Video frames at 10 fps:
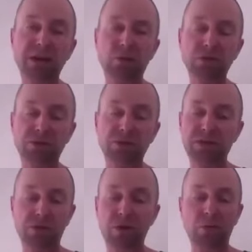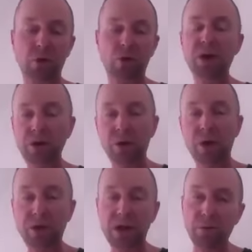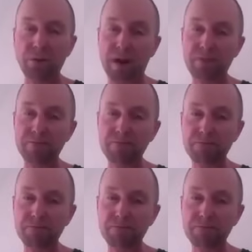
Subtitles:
chaos and this turmoil. You okay with that?